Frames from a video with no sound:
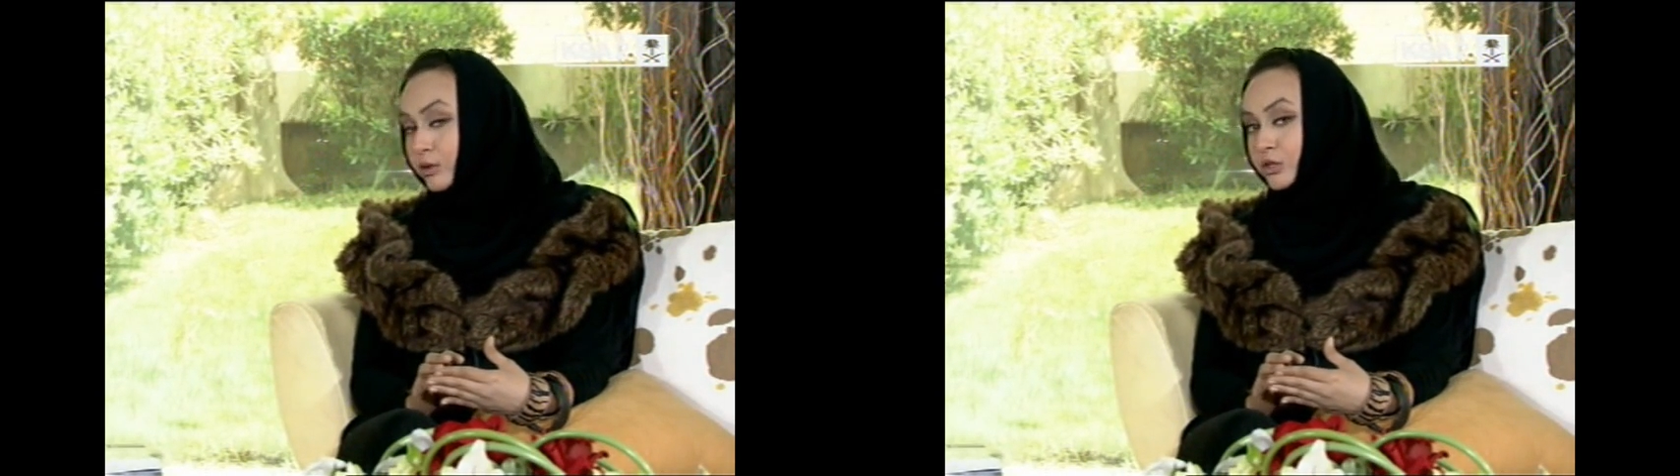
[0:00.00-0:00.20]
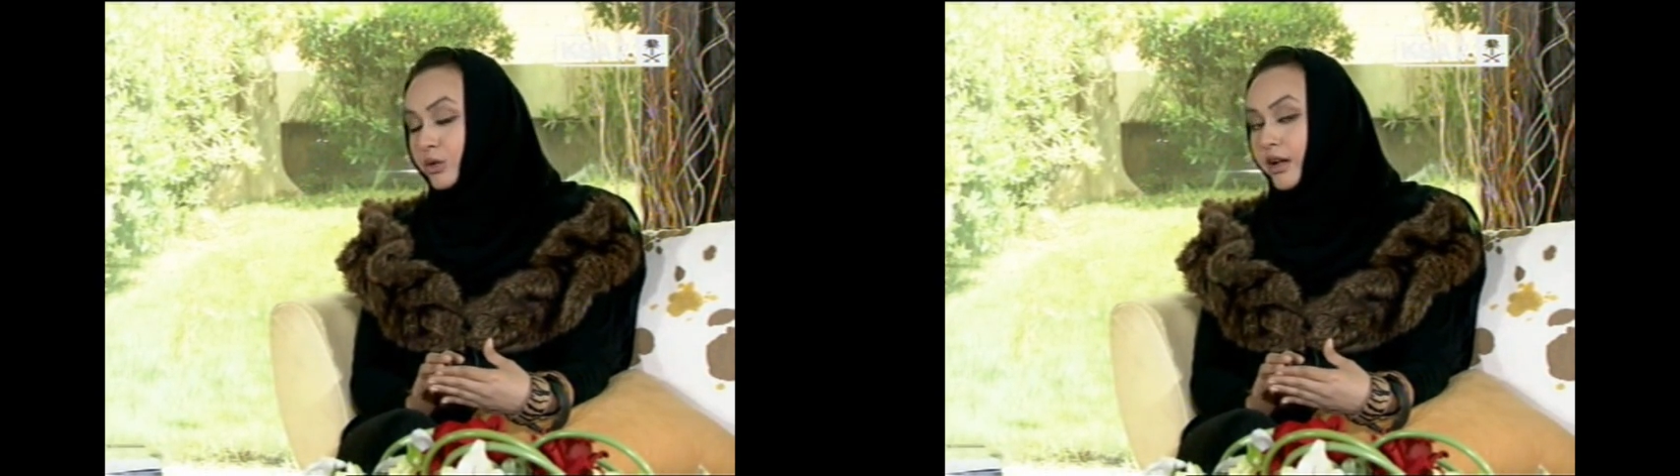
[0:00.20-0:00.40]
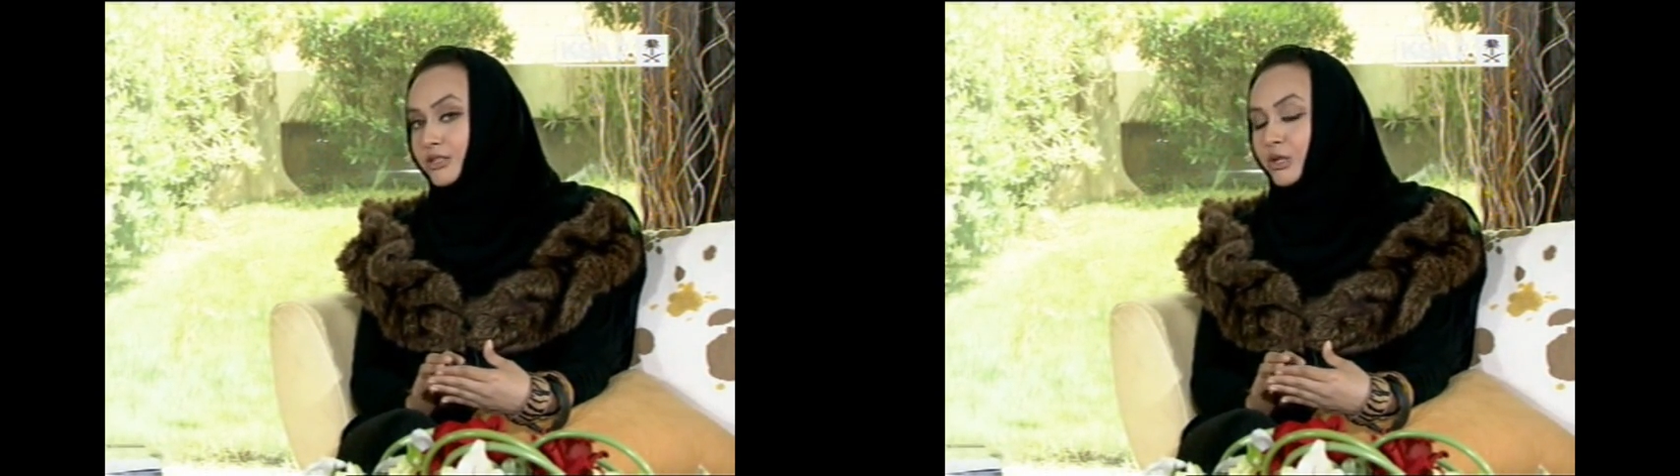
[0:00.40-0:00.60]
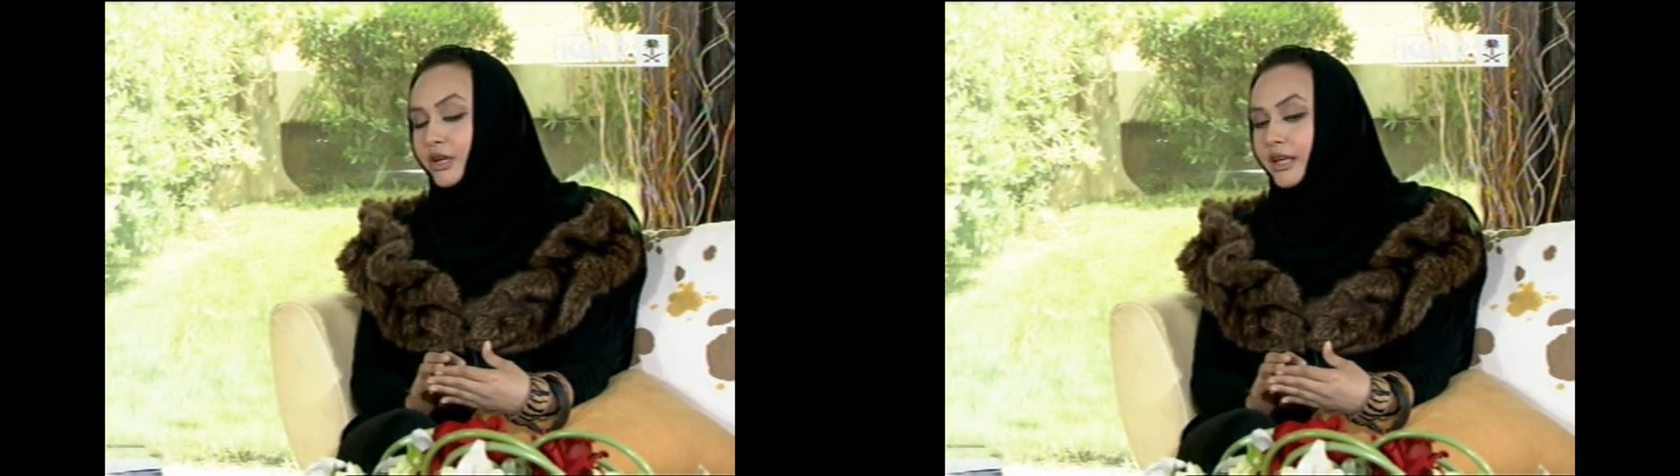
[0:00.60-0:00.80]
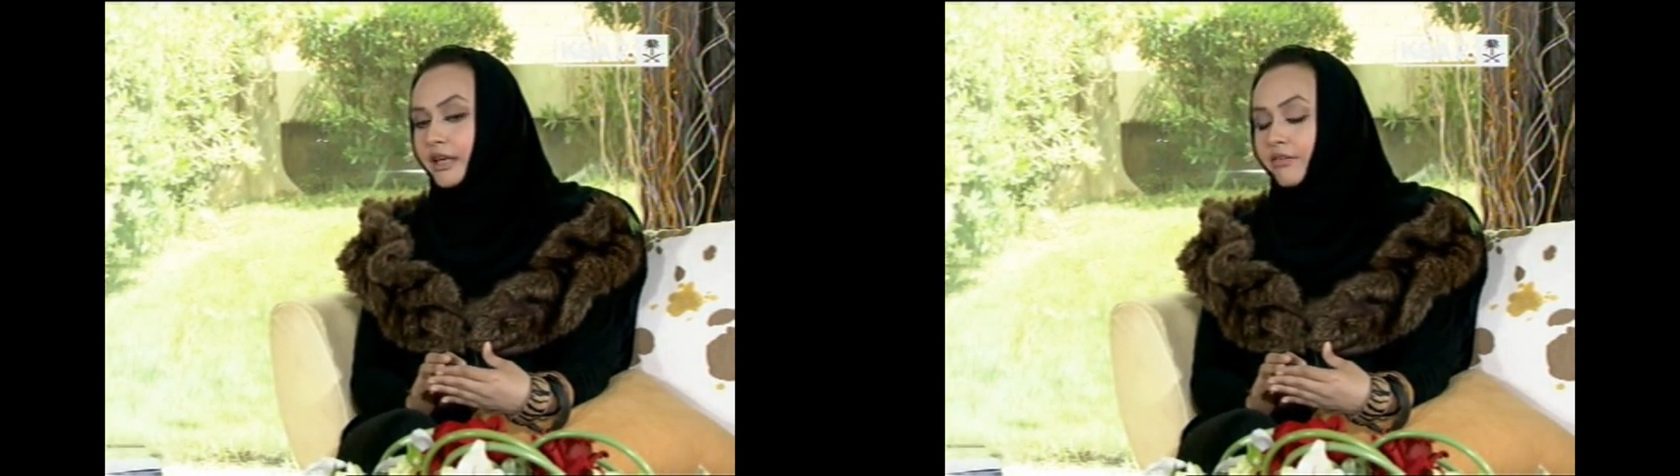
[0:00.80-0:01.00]
which could
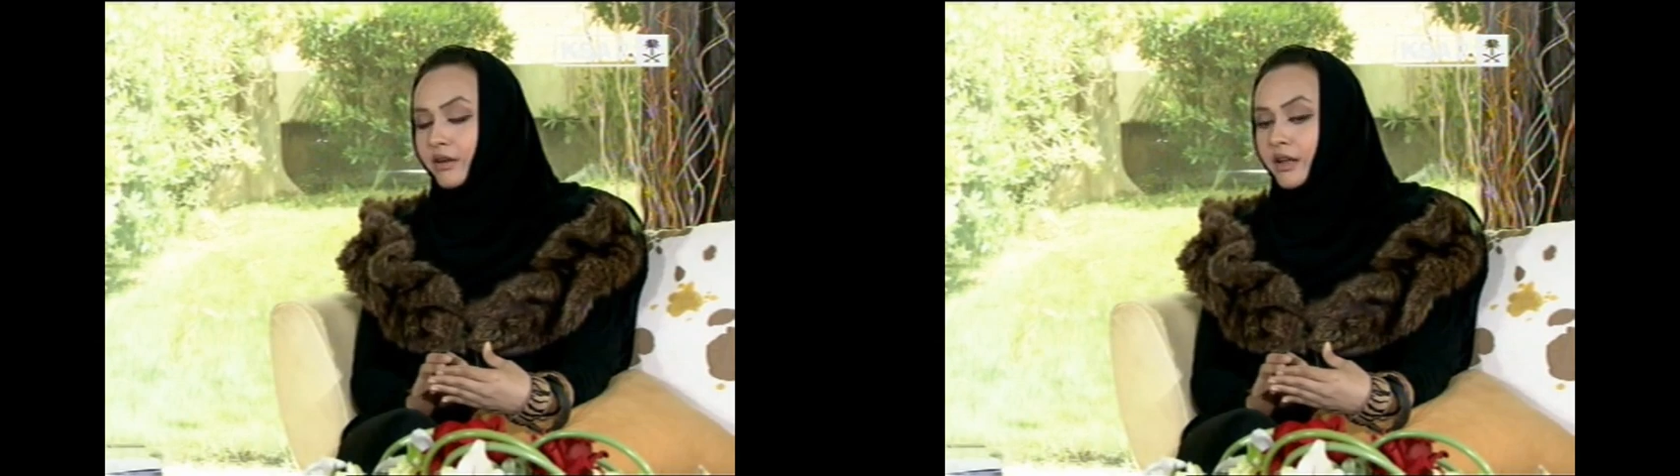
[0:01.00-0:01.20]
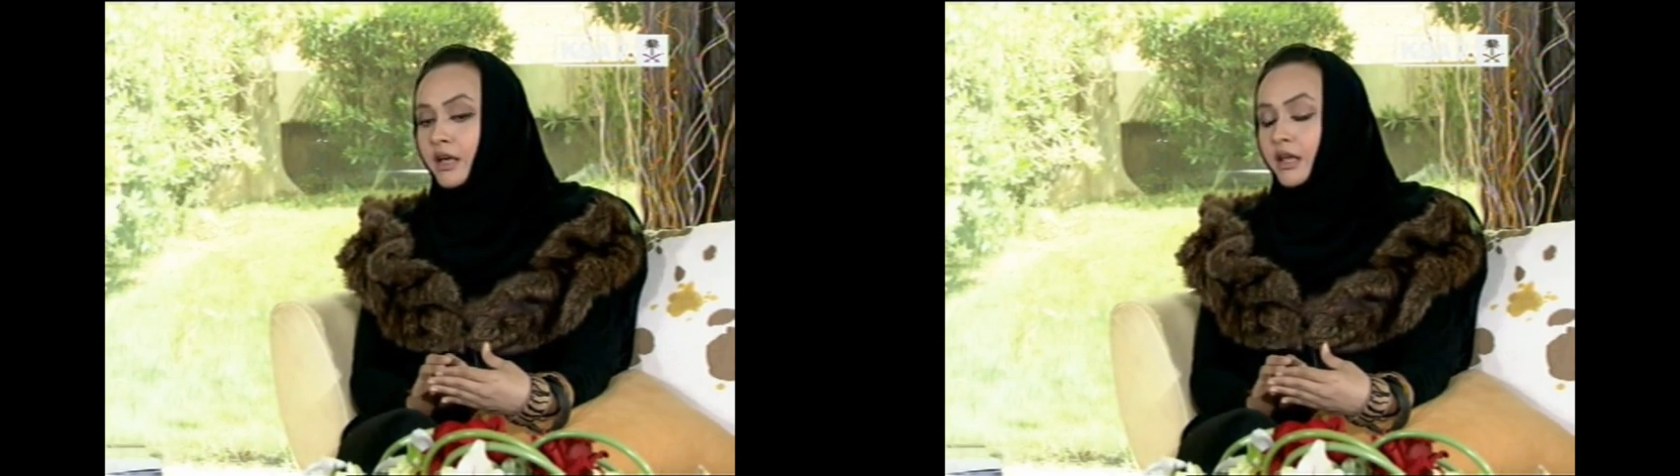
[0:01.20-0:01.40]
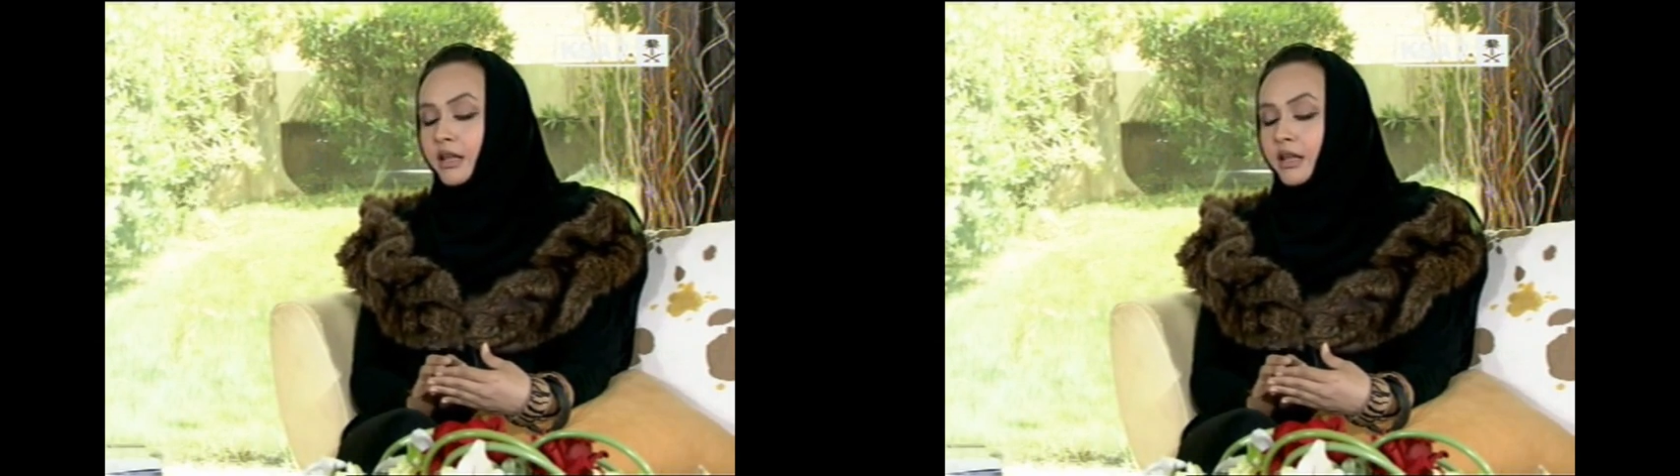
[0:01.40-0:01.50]
actually even